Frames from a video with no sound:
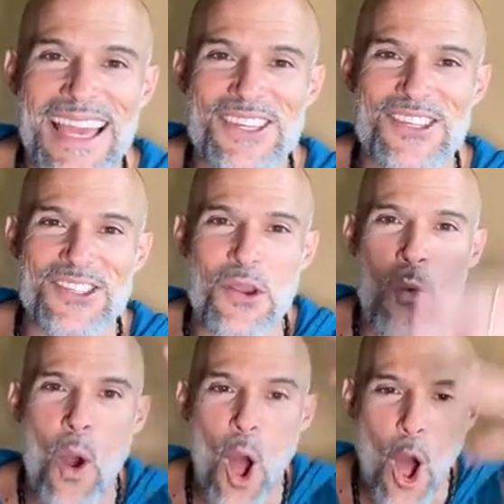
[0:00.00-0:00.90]
I just see
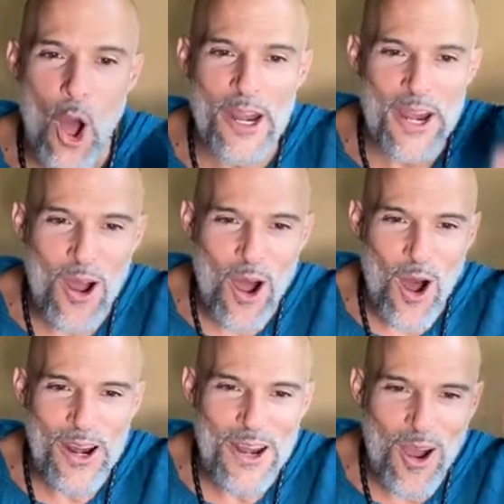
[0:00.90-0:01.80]
on and
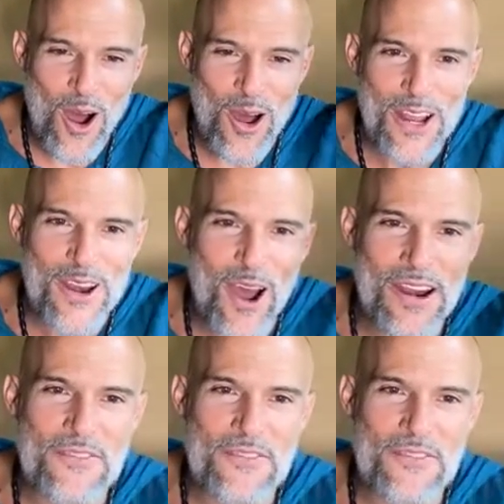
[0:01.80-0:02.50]
on and on and on.